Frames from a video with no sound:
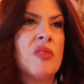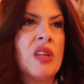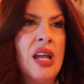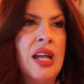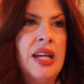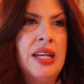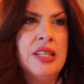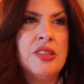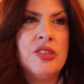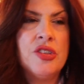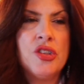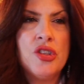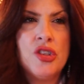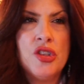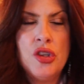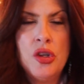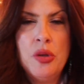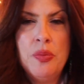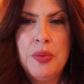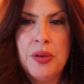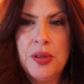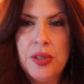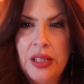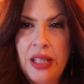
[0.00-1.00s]
It's
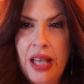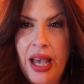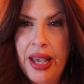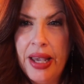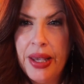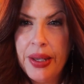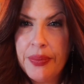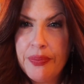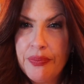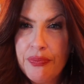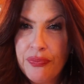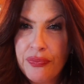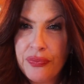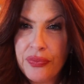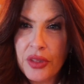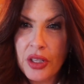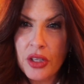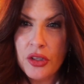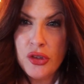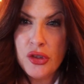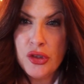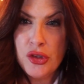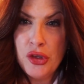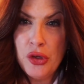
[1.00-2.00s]
super light,
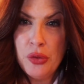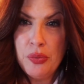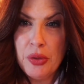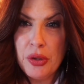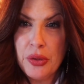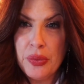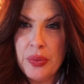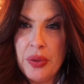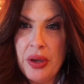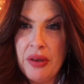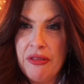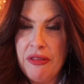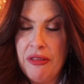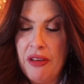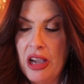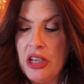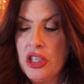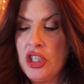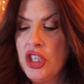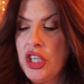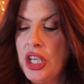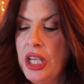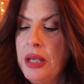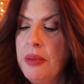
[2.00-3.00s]
super
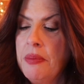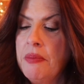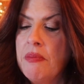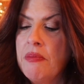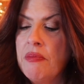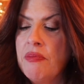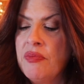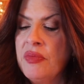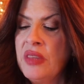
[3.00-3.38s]
refreshing.